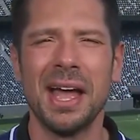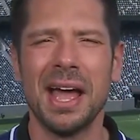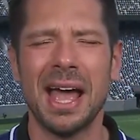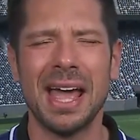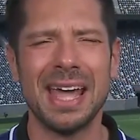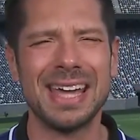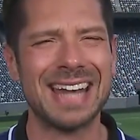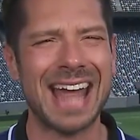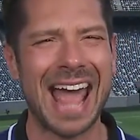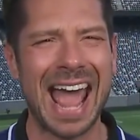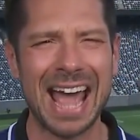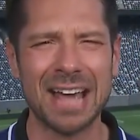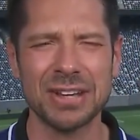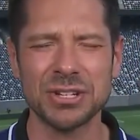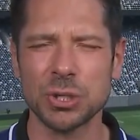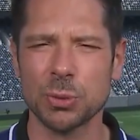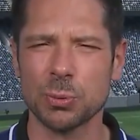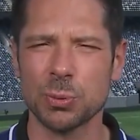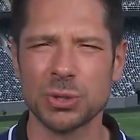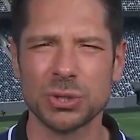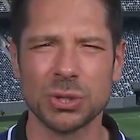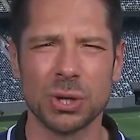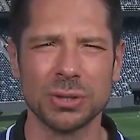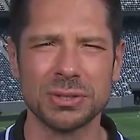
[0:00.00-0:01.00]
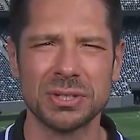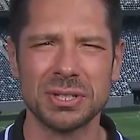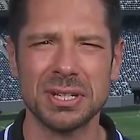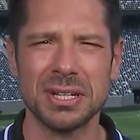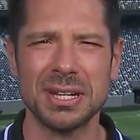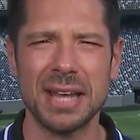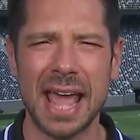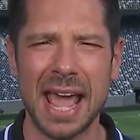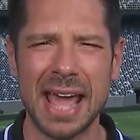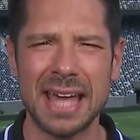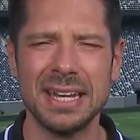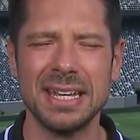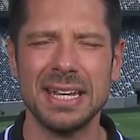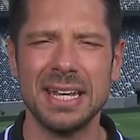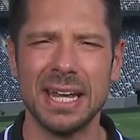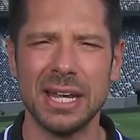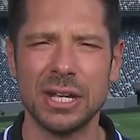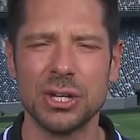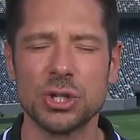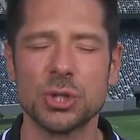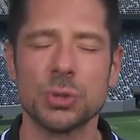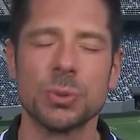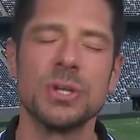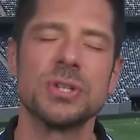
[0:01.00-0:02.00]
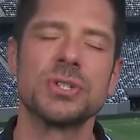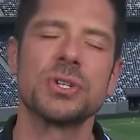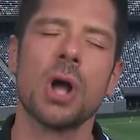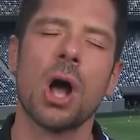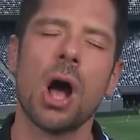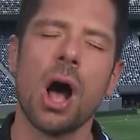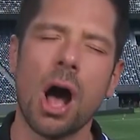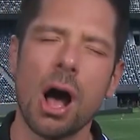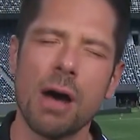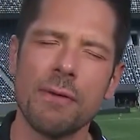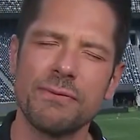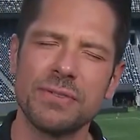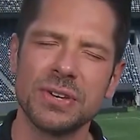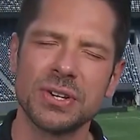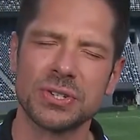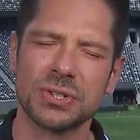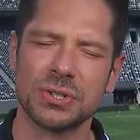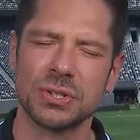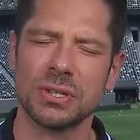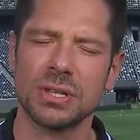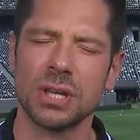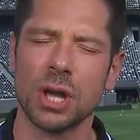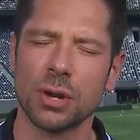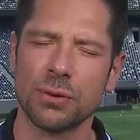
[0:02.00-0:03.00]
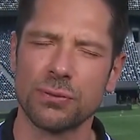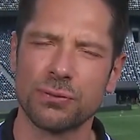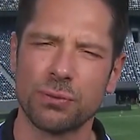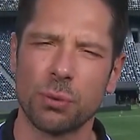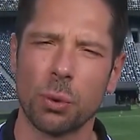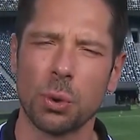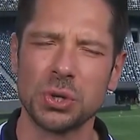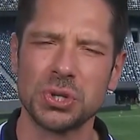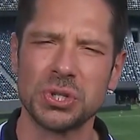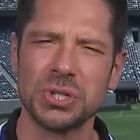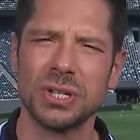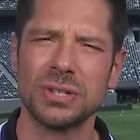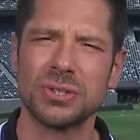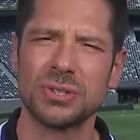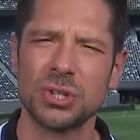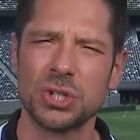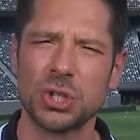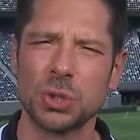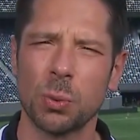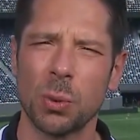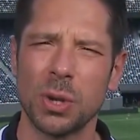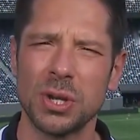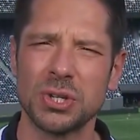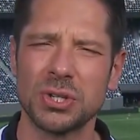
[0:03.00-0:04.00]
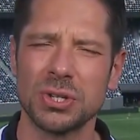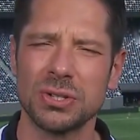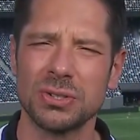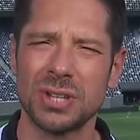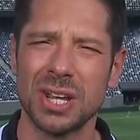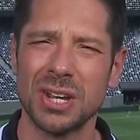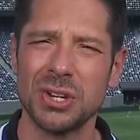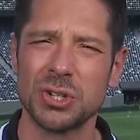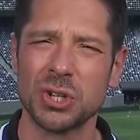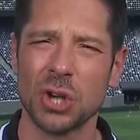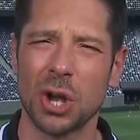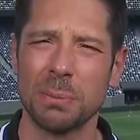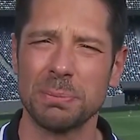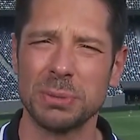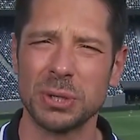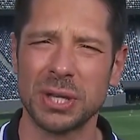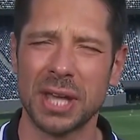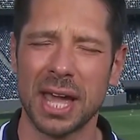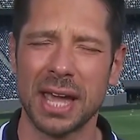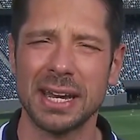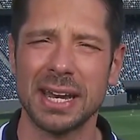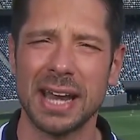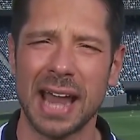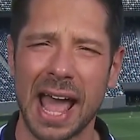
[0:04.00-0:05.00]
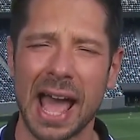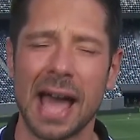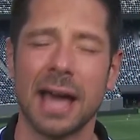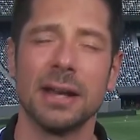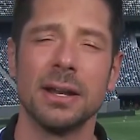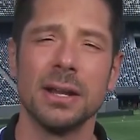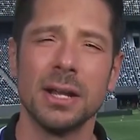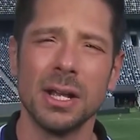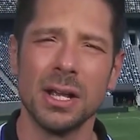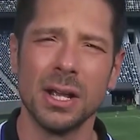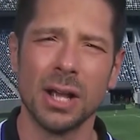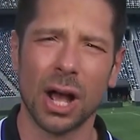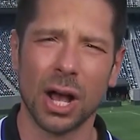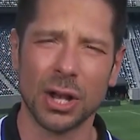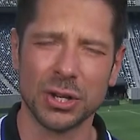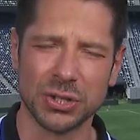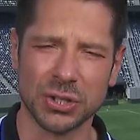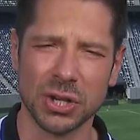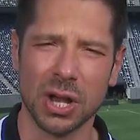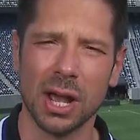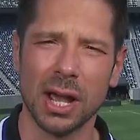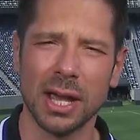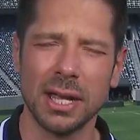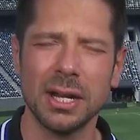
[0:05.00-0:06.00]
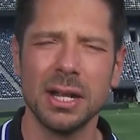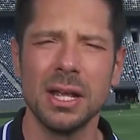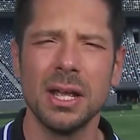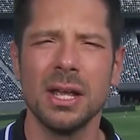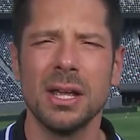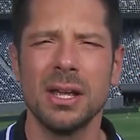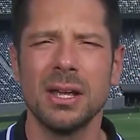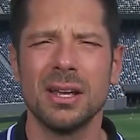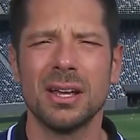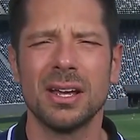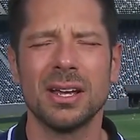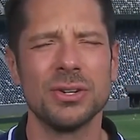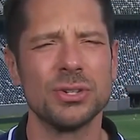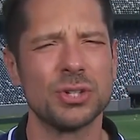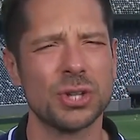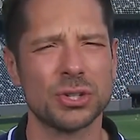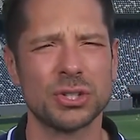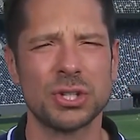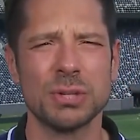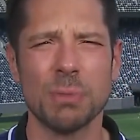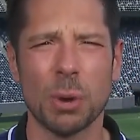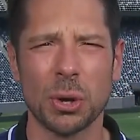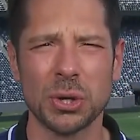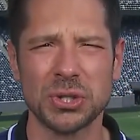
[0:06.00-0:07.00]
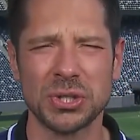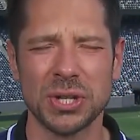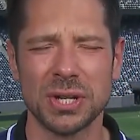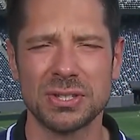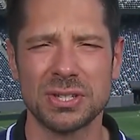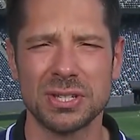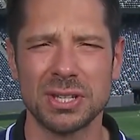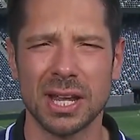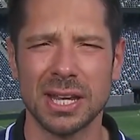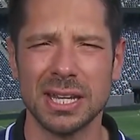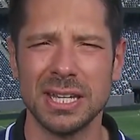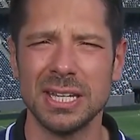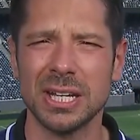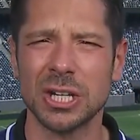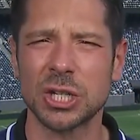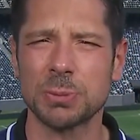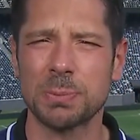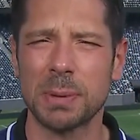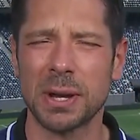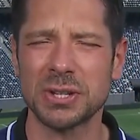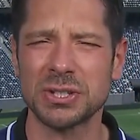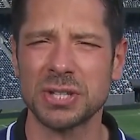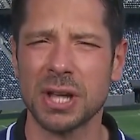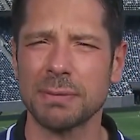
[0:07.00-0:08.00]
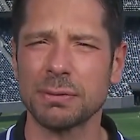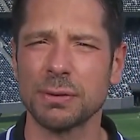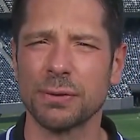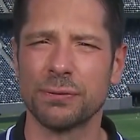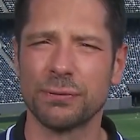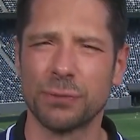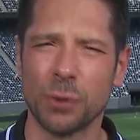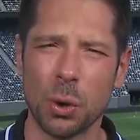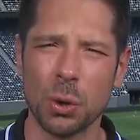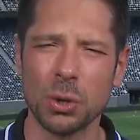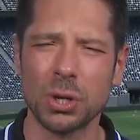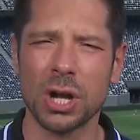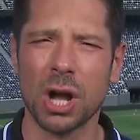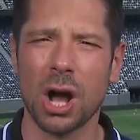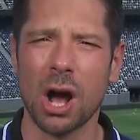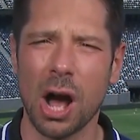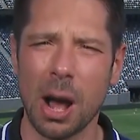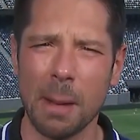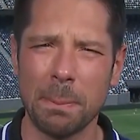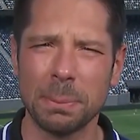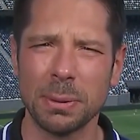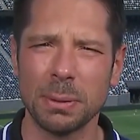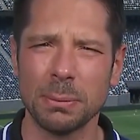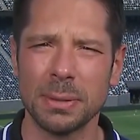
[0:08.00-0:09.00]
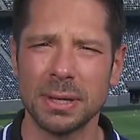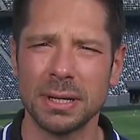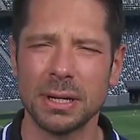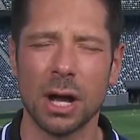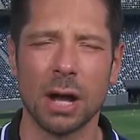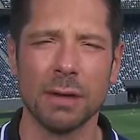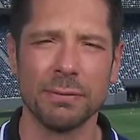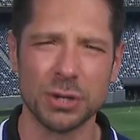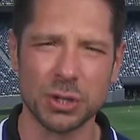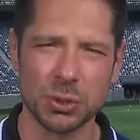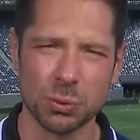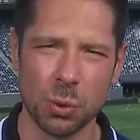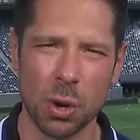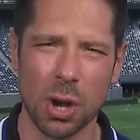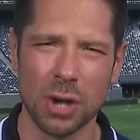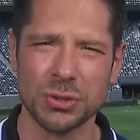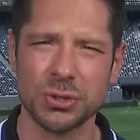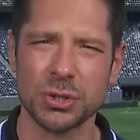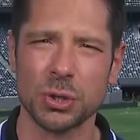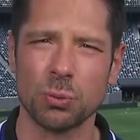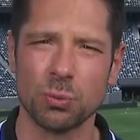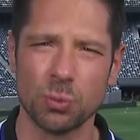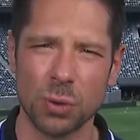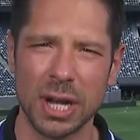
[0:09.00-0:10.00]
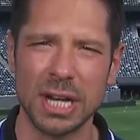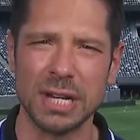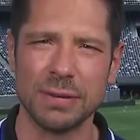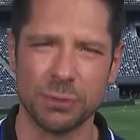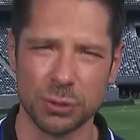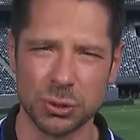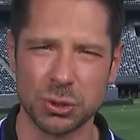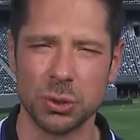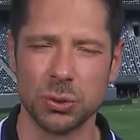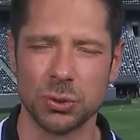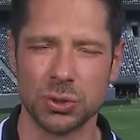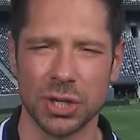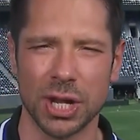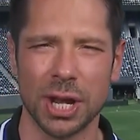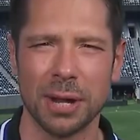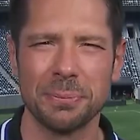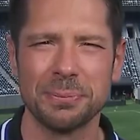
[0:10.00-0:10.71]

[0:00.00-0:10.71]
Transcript: It hasn't resulted in any injuries. Obviously, the unfortunate situation Tajon Buchanan had aside. And Jesse Marsch said today he expects to have the full complement of his roster ready for Tuesday.